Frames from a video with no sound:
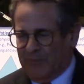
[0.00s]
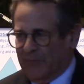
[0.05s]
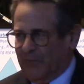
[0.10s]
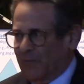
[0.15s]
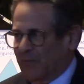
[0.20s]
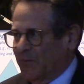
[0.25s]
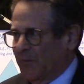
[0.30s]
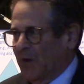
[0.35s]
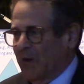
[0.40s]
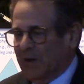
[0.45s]

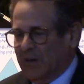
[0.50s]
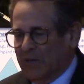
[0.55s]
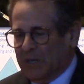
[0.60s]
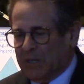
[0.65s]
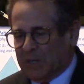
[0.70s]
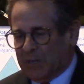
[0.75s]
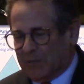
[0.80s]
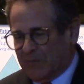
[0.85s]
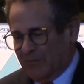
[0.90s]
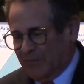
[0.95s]
fun,
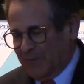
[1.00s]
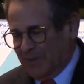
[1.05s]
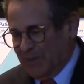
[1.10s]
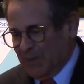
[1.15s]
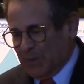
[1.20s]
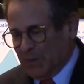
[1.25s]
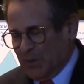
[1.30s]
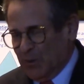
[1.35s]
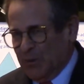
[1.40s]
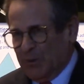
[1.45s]

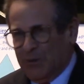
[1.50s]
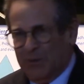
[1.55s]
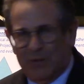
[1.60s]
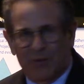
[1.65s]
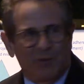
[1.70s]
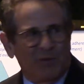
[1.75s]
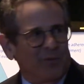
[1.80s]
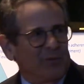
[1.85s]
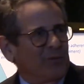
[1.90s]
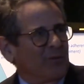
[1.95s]
it's good
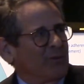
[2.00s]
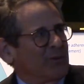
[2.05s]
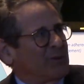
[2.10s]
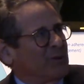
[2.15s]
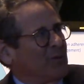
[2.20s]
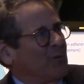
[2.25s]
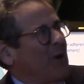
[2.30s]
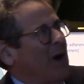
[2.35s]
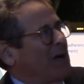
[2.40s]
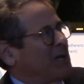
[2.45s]

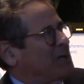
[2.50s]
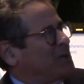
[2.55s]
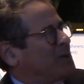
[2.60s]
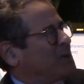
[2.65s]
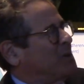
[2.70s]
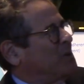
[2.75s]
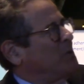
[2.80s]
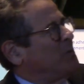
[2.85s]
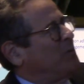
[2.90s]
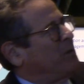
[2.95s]
to watch the
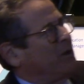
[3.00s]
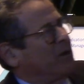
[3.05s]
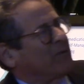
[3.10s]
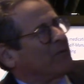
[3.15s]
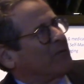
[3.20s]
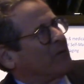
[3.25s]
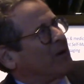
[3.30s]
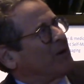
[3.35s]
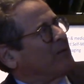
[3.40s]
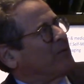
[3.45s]
tube, be in
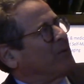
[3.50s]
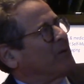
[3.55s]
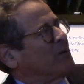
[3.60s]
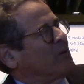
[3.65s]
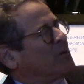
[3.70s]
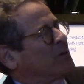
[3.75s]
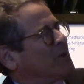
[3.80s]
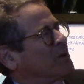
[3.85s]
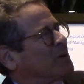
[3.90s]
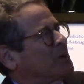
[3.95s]
front of
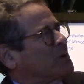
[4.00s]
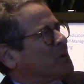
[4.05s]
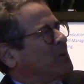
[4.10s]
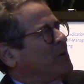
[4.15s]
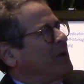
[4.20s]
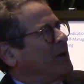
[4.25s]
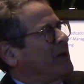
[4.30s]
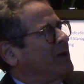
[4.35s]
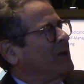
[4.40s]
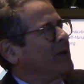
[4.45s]
the
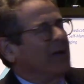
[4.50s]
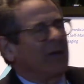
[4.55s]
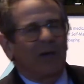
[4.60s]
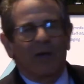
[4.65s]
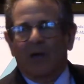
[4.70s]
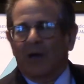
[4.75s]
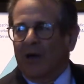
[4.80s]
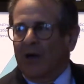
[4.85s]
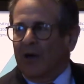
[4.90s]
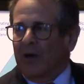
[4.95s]
screen,
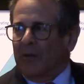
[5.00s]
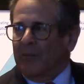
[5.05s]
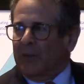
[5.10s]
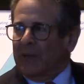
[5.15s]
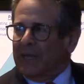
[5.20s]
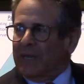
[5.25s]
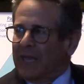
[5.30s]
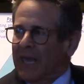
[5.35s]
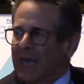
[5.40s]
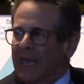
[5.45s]
but
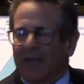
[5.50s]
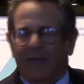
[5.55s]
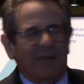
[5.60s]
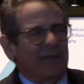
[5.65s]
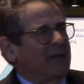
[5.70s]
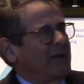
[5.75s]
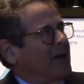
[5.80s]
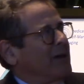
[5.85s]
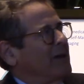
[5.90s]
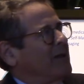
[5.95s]

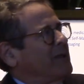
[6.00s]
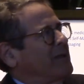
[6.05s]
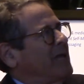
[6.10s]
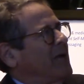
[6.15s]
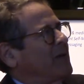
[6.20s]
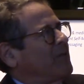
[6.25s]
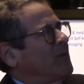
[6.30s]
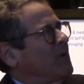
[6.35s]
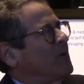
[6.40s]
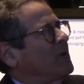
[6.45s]
again,
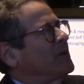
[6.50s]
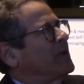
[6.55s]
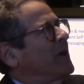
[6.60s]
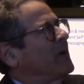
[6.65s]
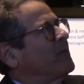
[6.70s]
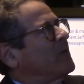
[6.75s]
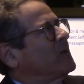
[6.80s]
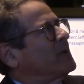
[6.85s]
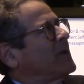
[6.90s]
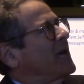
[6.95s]

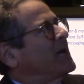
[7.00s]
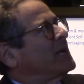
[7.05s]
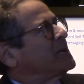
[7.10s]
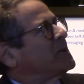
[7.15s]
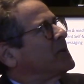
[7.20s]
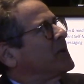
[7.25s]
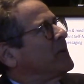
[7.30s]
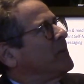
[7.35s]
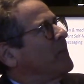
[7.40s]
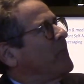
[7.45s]
never
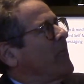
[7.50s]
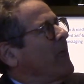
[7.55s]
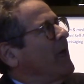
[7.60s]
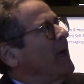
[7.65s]
tested.